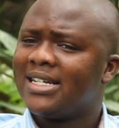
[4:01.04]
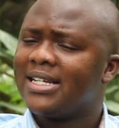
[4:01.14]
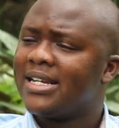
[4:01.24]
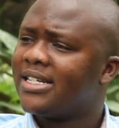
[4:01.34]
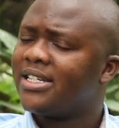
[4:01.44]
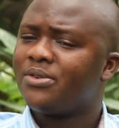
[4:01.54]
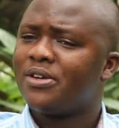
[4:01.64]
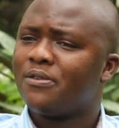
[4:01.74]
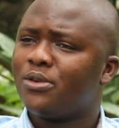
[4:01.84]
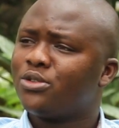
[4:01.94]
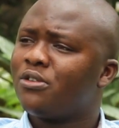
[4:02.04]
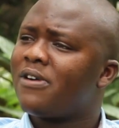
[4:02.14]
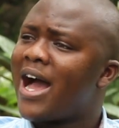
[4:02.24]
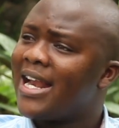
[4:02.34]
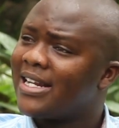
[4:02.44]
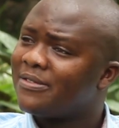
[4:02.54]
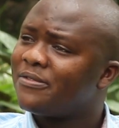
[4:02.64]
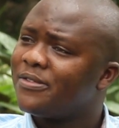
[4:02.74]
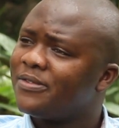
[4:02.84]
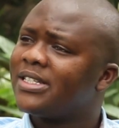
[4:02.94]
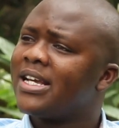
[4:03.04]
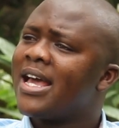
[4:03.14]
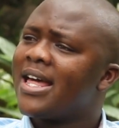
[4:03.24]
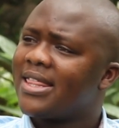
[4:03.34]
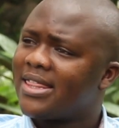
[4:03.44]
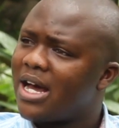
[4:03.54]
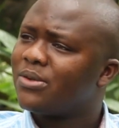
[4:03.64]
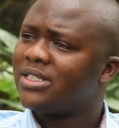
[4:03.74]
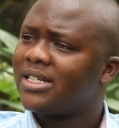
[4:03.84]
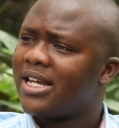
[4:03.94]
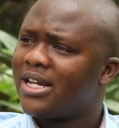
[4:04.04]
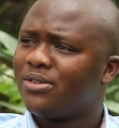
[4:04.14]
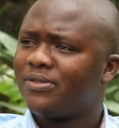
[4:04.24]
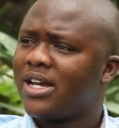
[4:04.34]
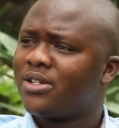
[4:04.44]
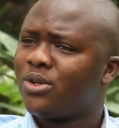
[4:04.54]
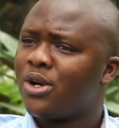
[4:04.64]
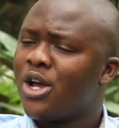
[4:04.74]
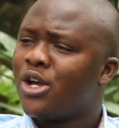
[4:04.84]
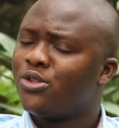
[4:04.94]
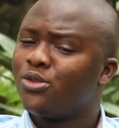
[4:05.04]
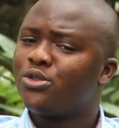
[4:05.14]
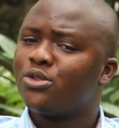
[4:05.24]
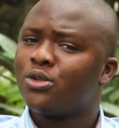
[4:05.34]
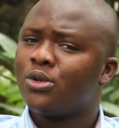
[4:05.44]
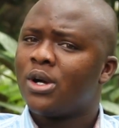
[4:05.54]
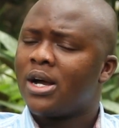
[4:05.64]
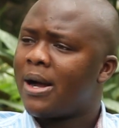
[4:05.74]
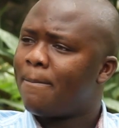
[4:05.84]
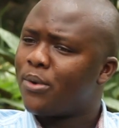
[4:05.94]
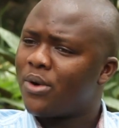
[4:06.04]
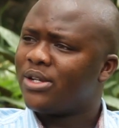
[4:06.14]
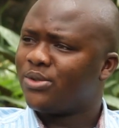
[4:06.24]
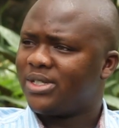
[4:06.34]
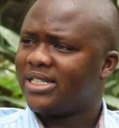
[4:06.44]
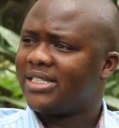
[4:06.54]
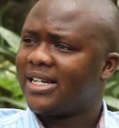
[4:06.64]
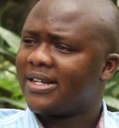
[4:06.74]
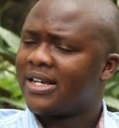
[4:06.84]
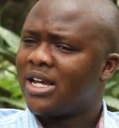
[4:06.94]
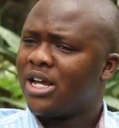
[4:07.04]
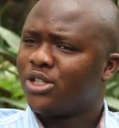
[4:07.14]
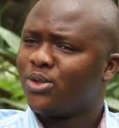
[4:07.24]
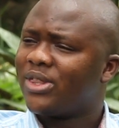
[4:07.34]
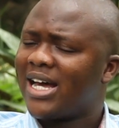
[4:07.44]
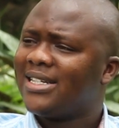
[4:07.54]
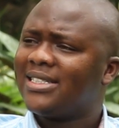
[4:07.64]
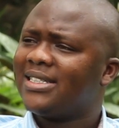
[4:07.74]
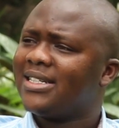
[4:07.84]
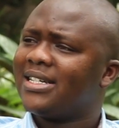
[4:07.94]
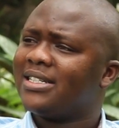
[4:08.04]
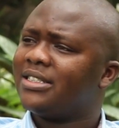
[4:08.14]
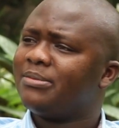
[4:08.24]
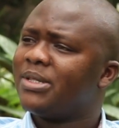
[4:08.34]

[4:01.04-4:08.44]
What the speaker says: as a nation, we have lost over 150,000 head of cattle due to poor nutrition. So that saddens